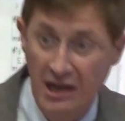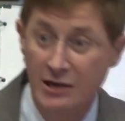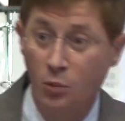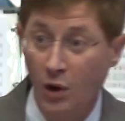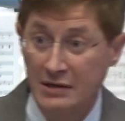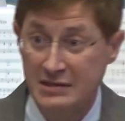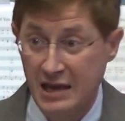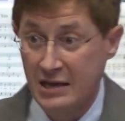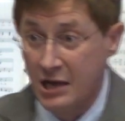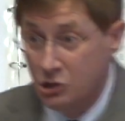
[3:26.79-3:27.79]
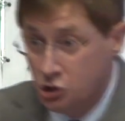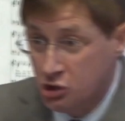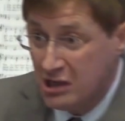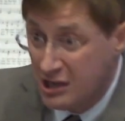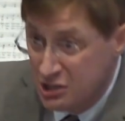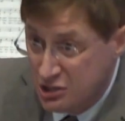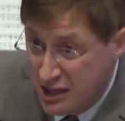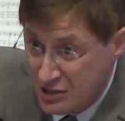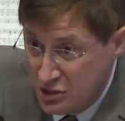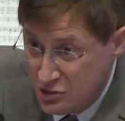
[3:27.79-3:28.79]
And one day, she
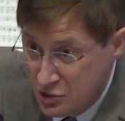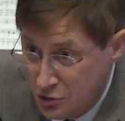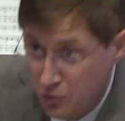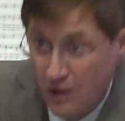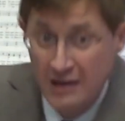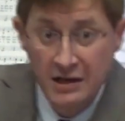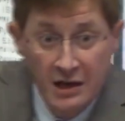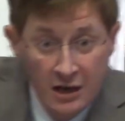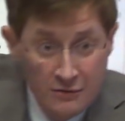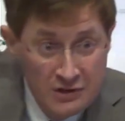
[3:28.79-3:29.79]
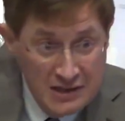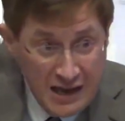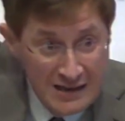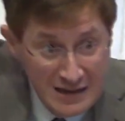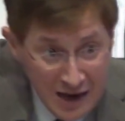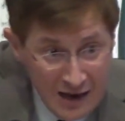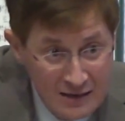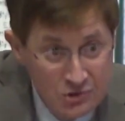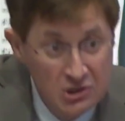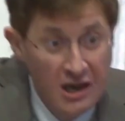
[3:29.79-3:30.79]
assesses the threat of the
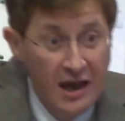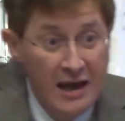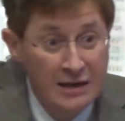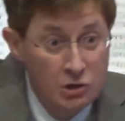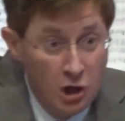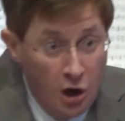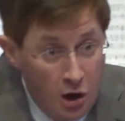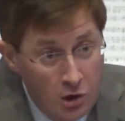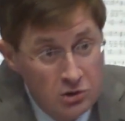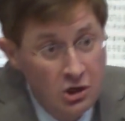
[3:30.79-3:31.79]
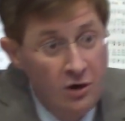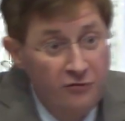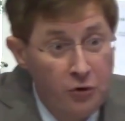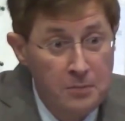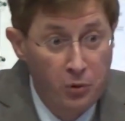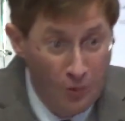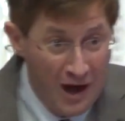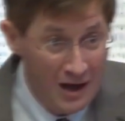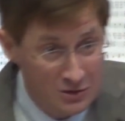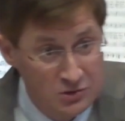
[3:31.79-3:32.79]
Canaanites and calls for
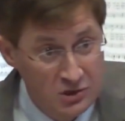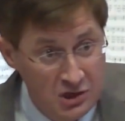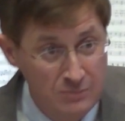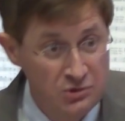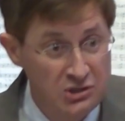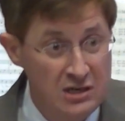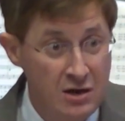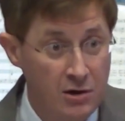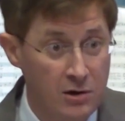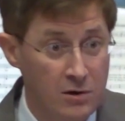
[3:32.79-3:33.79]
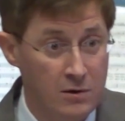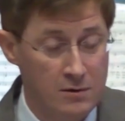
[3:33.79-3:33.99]
Barak to come see her.